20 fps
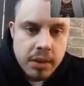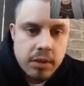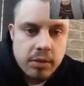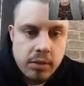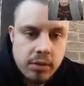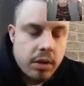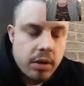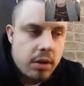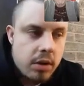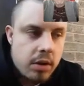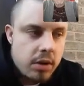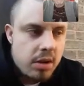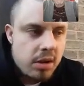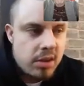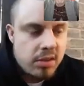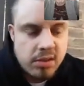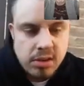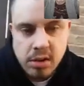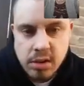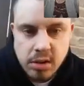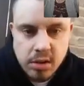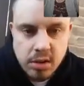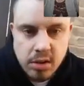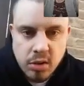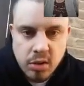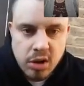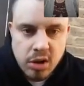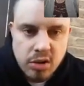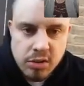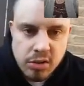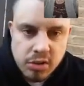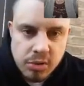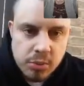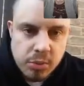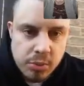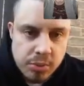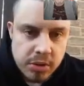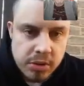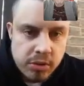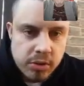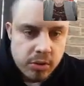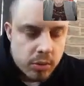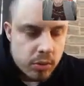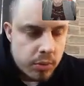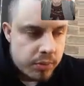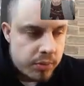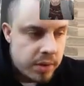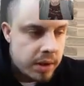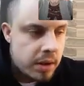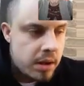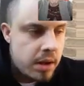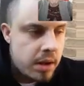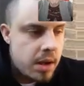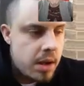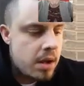So as a like a Christmas present sort of thing.